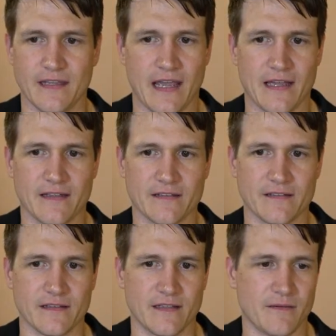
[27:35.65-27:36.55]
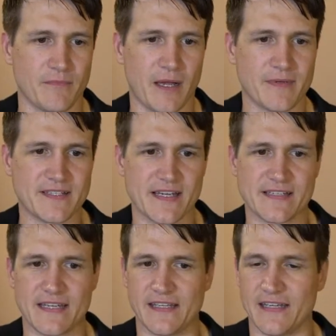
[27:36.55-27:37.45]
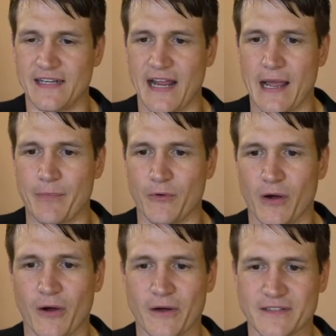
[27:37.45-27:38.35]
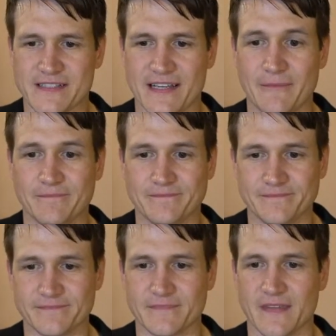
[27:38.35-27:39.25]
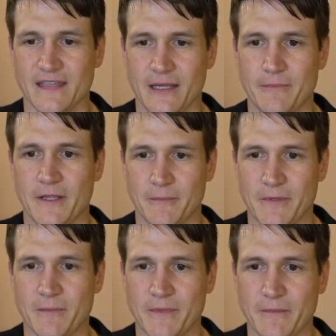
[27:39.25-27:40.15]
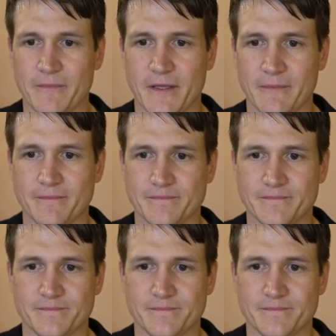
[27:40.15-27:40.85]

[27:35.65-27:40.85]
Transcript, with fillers: Yeah. Bobby says he needed Apple cards. Yep. Yep, yep, yep, yep, yep.